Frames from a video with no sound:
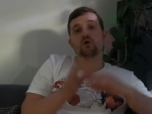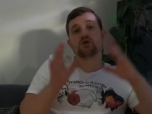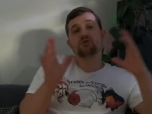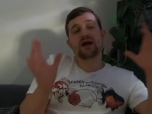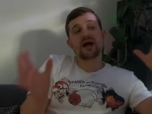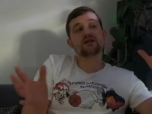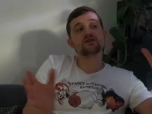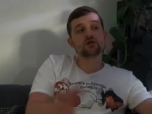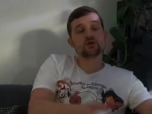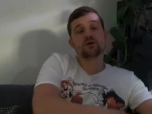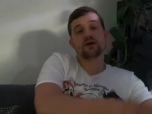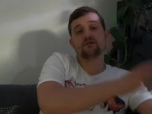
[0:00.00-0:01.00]
What you can
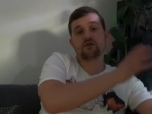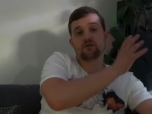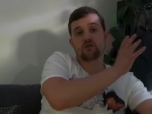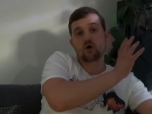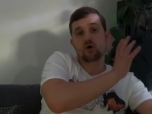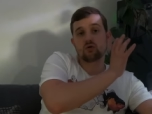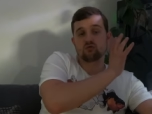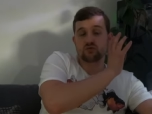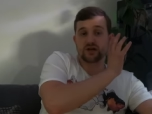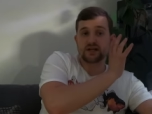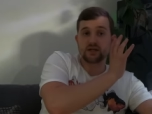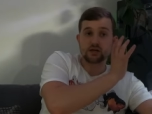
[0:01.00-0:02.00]
do if you've got a
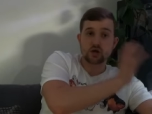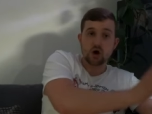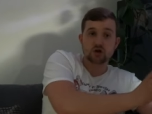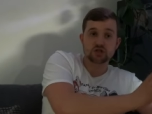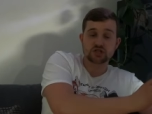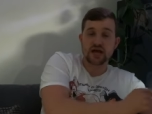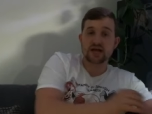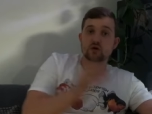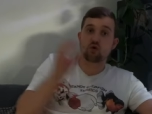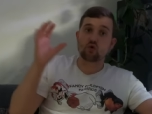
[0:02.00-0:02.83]
really large tank